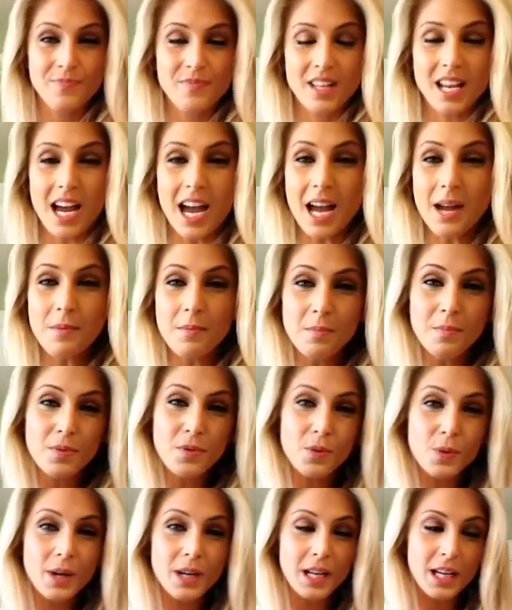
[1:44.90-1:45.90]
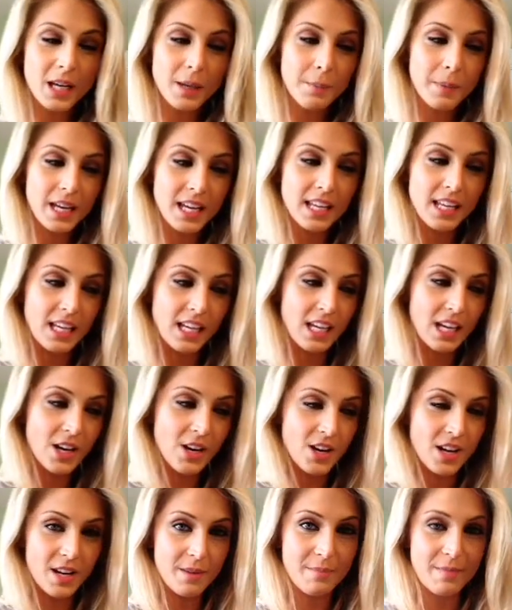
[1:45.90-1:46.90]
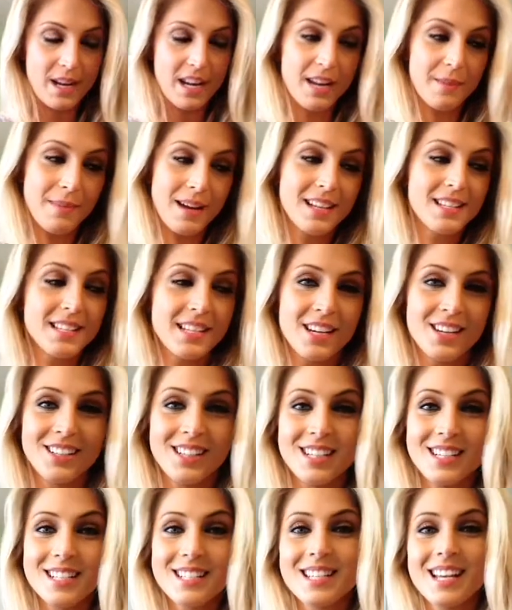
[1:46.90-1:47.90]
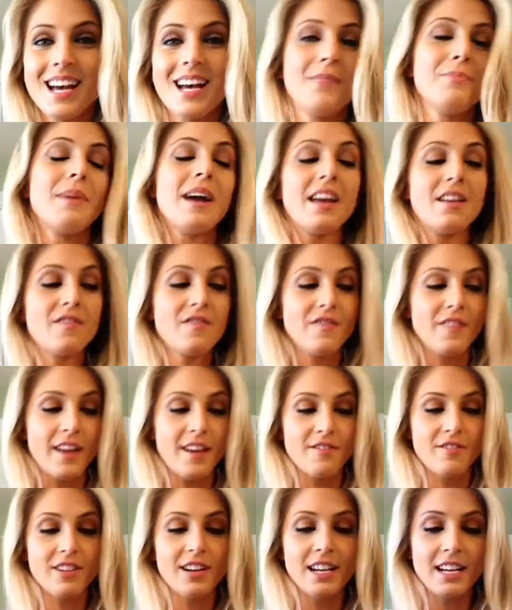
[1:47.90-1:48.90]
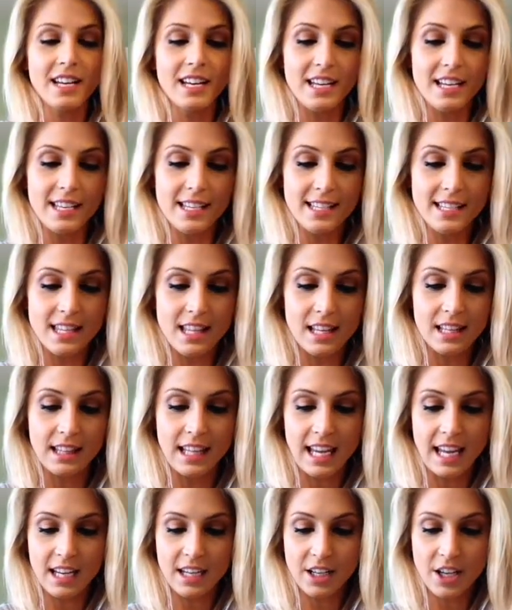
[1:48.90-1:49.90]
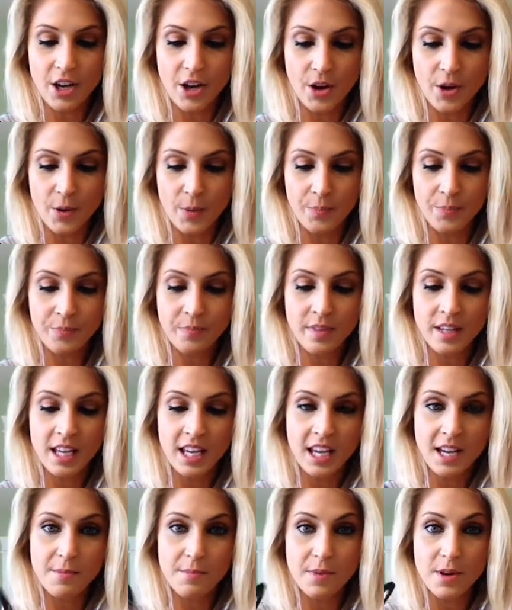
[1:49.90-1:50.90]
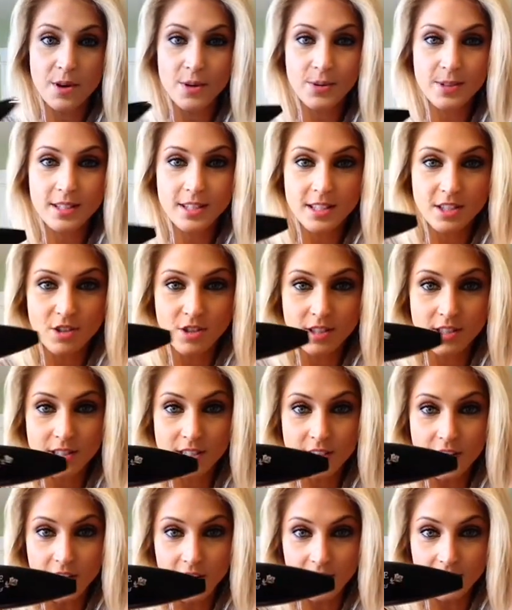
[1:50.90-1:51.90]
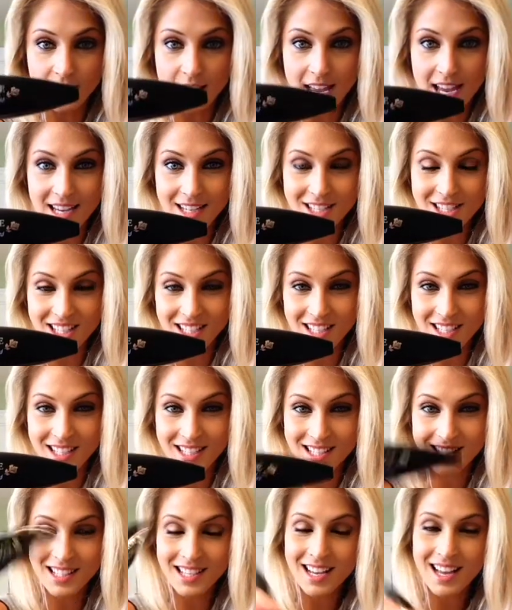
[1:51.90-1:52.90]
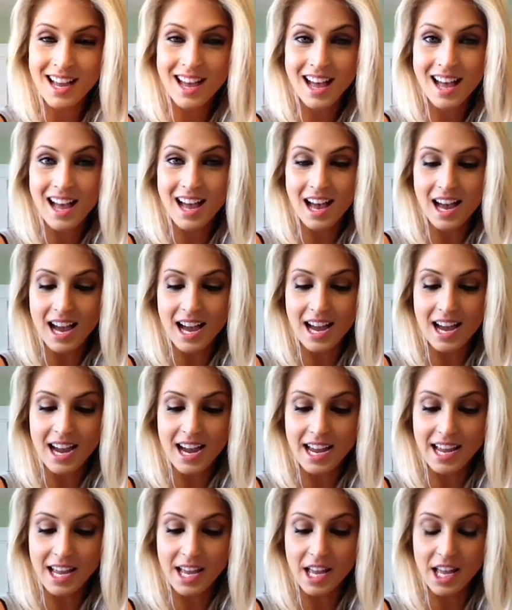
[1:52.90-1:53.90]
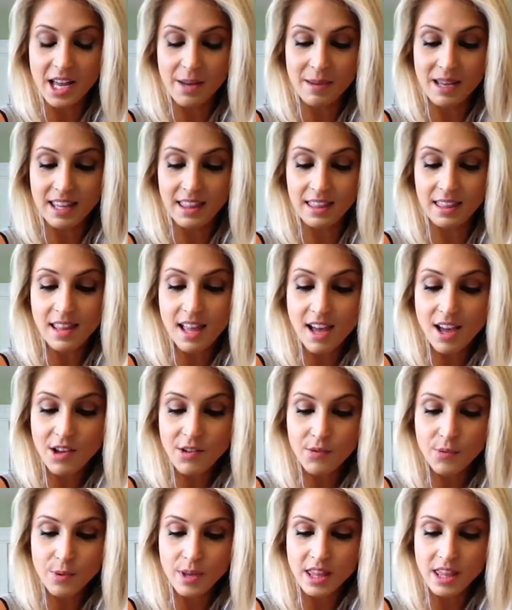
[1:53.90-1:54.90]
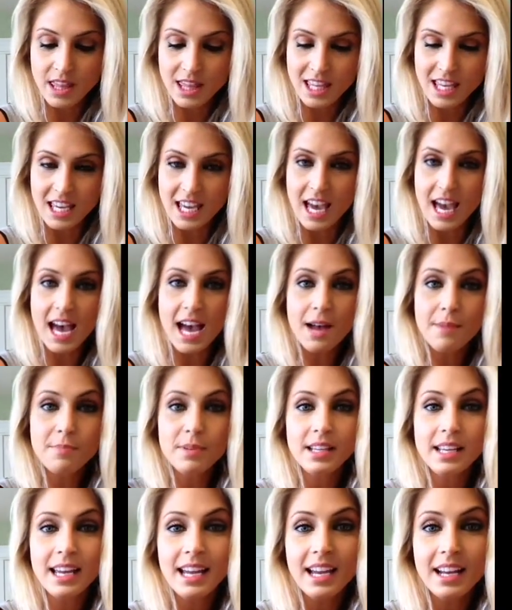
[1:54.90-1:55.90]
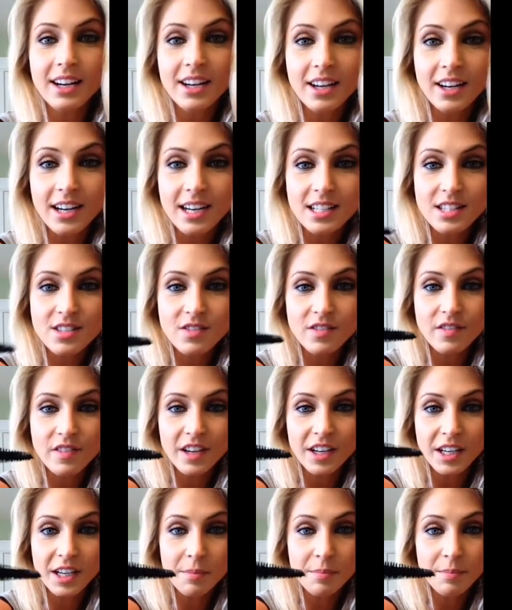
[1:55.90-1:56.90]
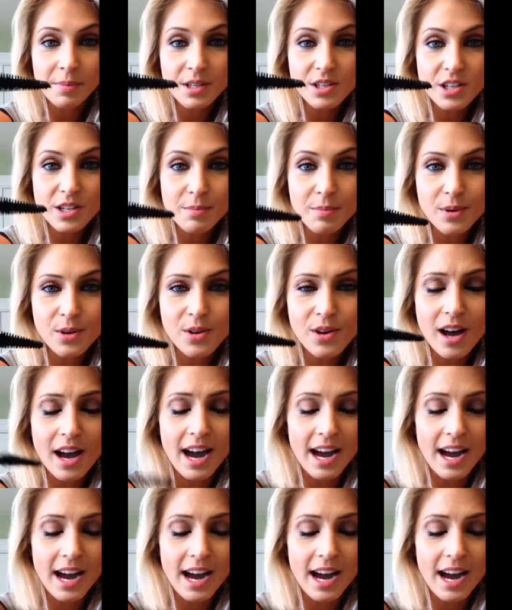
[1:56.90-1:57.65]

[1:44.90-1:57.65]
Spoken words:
I'm pretty picky on my mascaras. My favorite is the Lancome Hypnose Doll Lashes. I am in love with the applicator. It's very buildable.